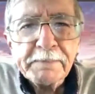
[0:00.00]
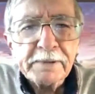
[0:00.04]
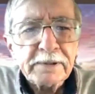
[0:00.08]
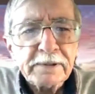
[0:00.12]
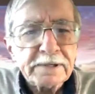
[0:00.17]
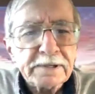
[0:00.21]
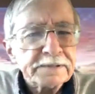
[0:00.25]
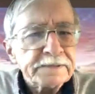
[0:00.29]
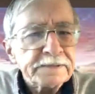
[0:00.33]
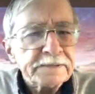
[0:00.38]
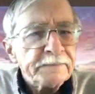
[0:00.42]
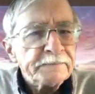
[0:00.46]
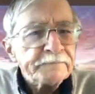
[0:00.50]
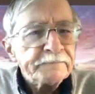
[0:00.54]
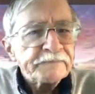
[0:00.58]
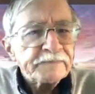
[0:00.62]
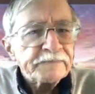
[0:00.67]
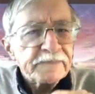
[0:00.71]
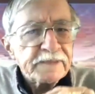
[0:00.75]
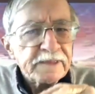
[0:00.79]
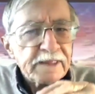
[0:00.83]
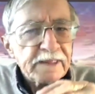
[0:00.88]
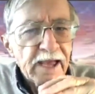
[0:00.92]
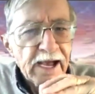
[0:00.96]
people
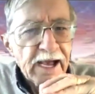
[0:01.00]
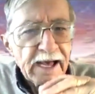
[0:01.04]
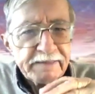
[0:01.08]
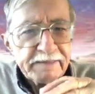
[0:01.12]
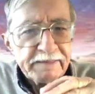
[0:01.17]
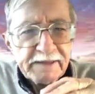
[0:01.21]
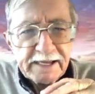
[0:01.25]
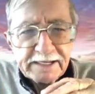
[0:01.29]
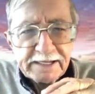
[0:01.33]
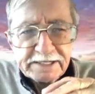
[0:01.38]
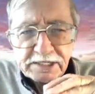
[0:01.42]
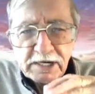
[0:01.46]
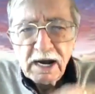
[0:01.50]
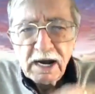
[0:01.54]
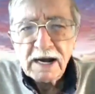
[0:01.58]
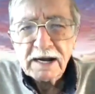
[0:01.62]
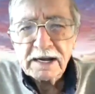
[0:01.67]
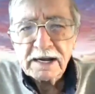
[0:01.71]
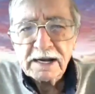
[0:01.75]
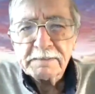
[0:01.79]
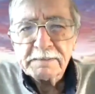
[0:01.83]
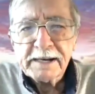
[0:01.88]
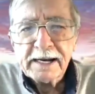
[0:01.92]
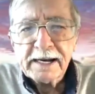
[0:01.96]
uh,
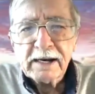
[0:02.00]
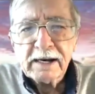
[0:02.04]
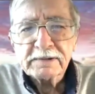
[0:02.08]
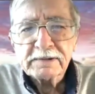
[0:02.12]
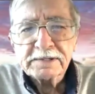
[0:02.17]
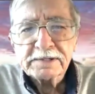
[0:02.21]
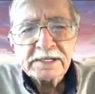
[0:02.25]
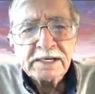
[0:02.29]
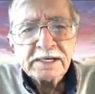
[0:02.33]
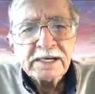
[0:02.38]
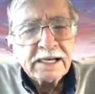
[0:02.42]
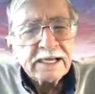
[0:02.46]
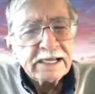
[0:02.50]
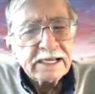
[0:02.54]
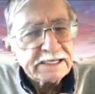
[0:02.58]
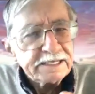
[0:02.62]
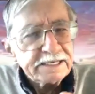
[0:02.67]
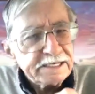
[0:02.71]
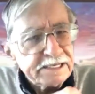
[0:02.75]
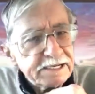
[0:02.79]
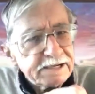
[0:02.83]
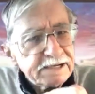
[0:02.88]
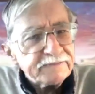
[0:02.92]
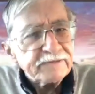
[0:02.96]
that talk about
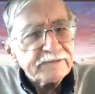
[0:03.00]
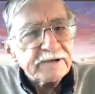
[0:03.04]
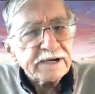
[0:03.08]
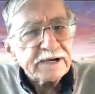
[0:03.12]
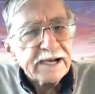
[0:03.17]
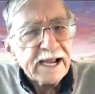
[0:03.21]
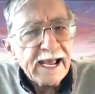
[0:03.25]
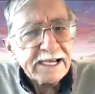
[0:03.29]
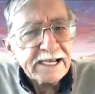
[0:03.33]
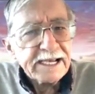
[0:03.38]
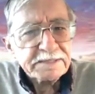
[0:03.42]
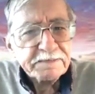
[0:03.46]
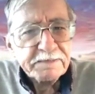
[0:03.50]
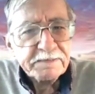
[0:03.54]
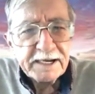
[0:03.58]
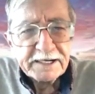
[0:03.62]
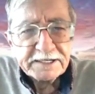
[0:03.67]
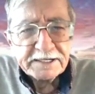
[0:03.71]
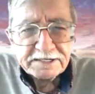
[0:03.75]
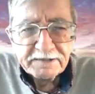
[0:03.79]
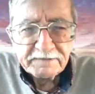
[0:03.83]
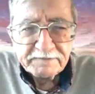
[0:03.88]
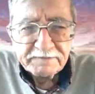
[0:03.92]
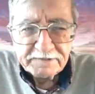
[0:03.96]
different
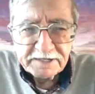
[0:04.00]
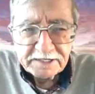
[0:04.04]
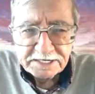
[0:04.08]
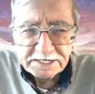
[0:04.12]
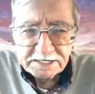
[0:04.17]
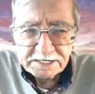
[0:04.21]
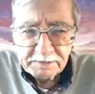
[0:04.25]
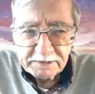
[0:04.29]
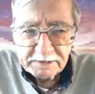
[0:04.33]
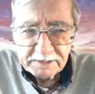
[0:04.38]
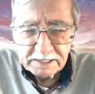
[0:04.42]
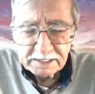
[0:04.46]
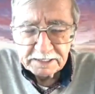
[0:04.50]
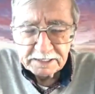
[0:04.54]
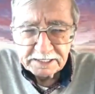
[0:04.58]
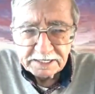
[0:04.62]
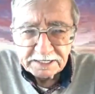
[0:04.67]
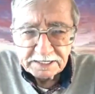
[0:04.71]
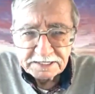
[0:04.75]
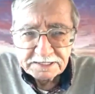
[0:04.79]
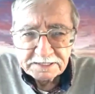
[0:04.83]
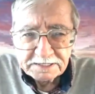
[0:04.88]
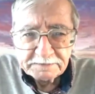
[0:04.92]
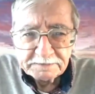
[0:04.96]
aspects of
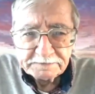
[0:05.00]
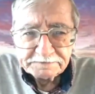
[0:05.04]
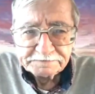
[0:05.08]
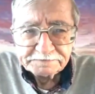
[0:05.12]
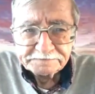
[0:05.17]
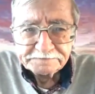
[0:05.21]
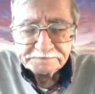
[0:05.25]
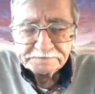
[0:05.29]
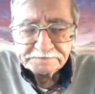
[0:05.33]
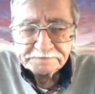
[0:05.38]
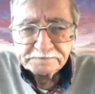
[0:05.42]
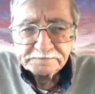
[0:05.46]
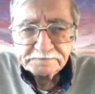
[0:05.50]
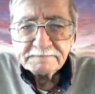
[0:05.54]
disabilities.